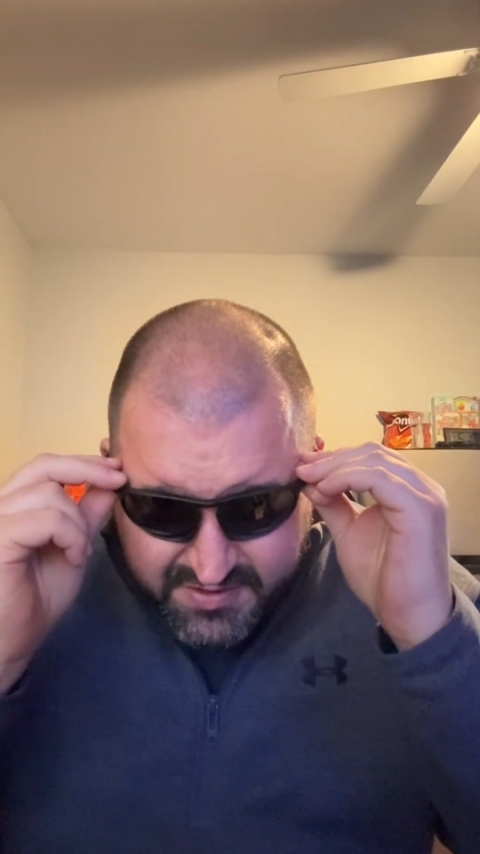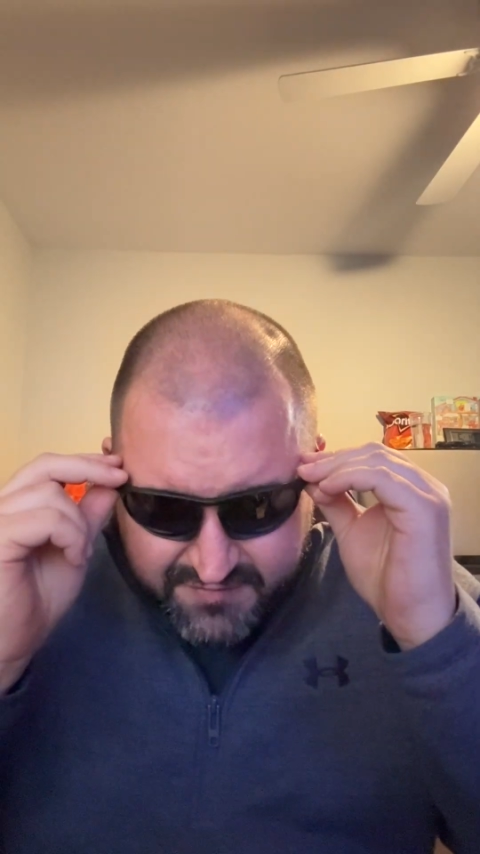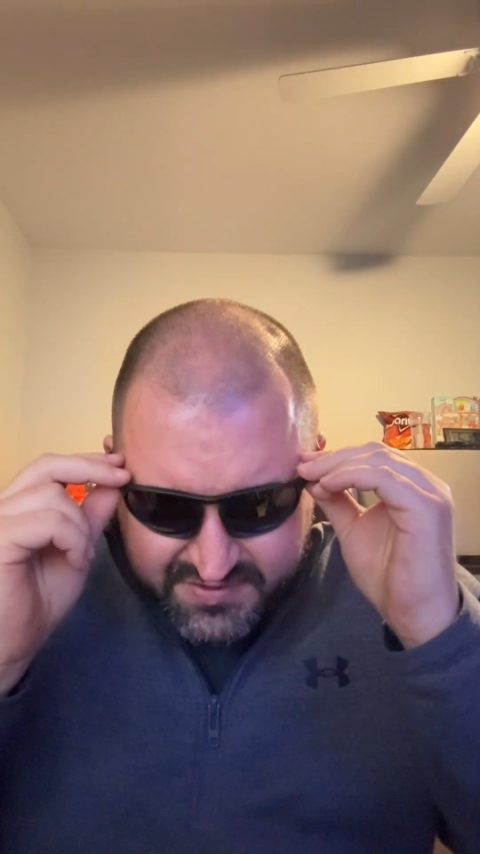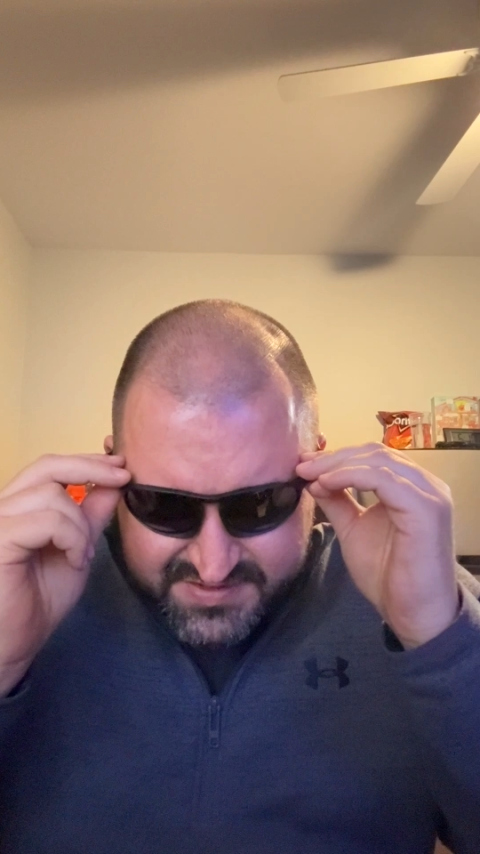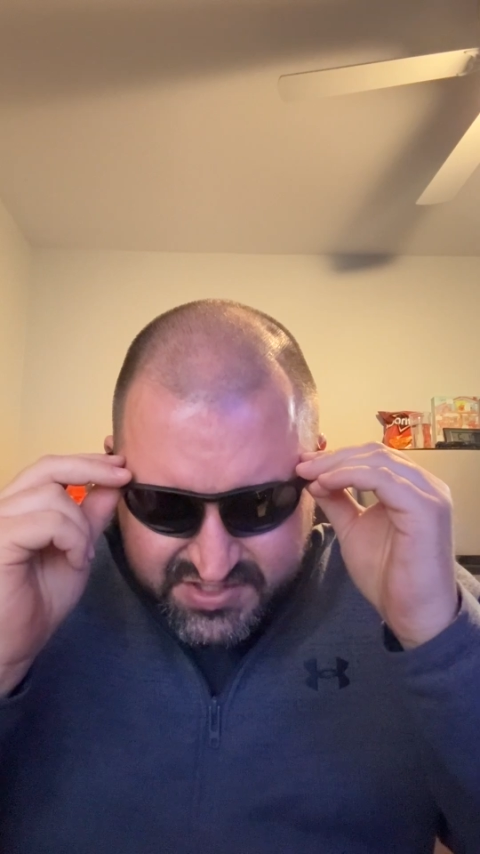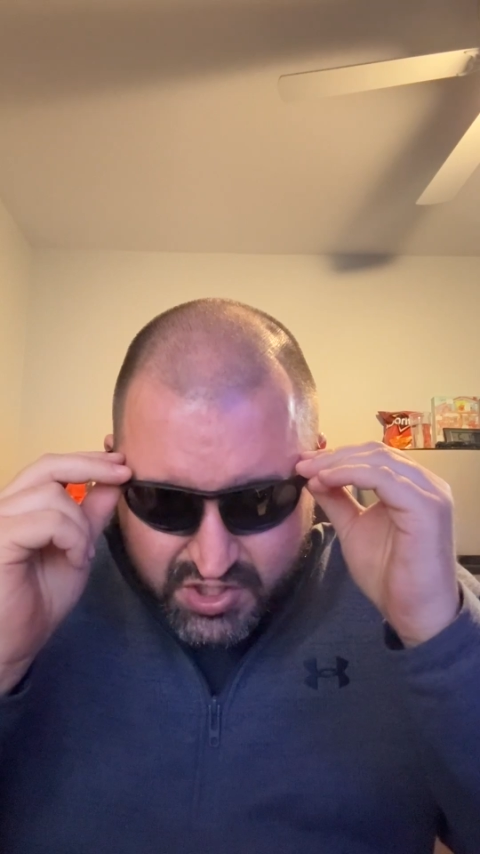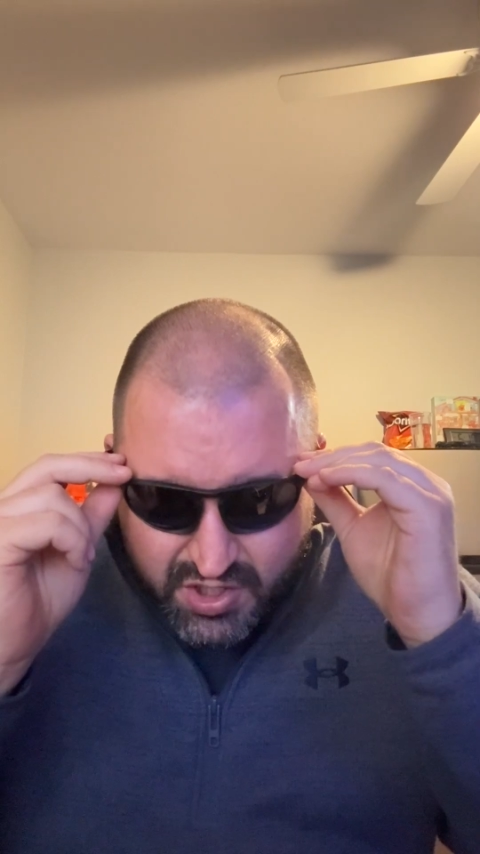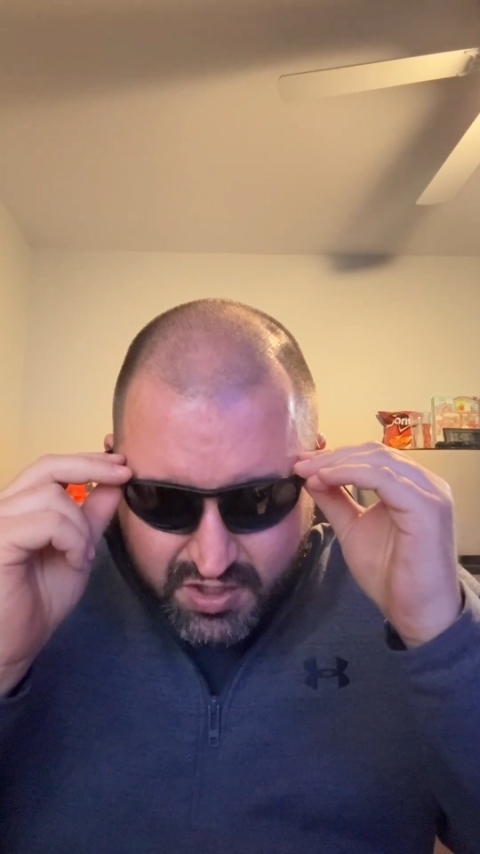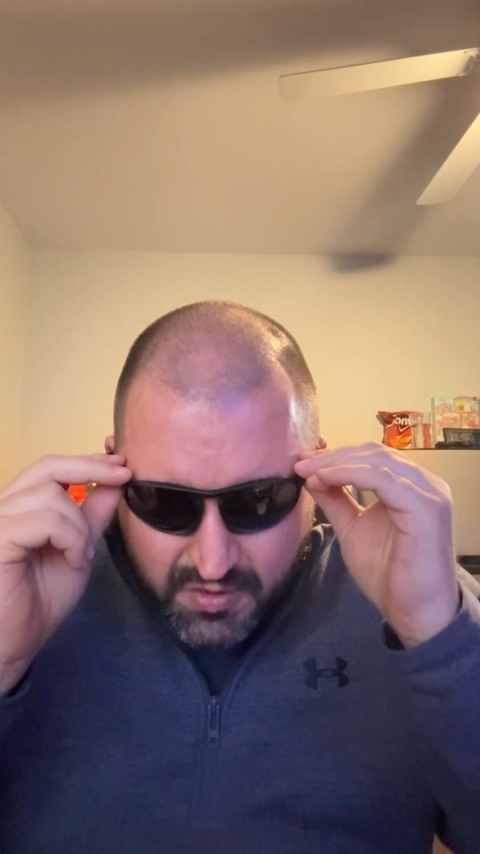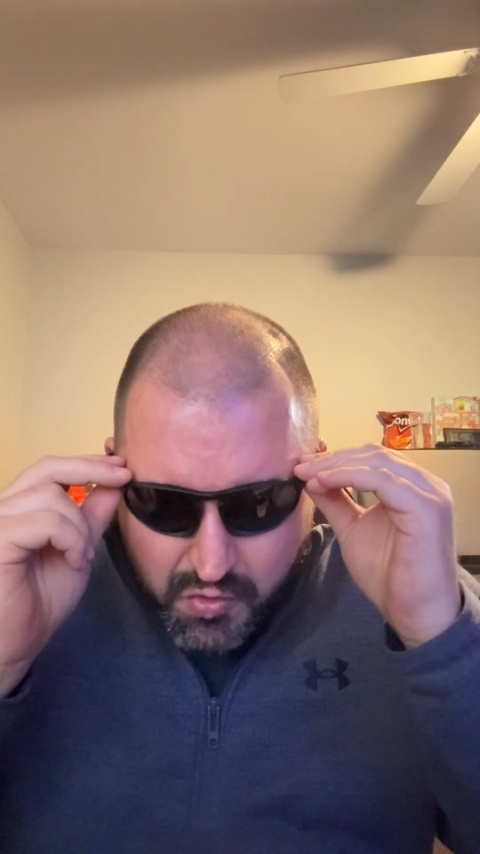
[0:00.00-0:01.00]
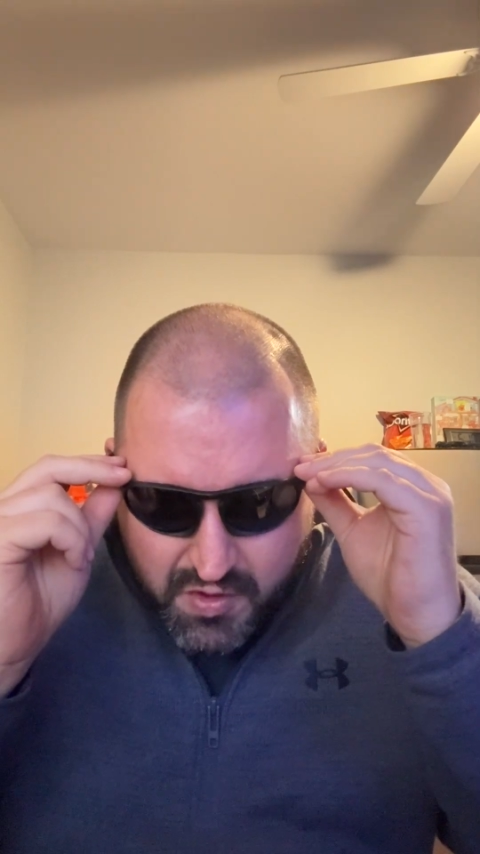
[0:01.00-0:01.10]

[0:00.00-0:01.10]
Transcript: definitely secure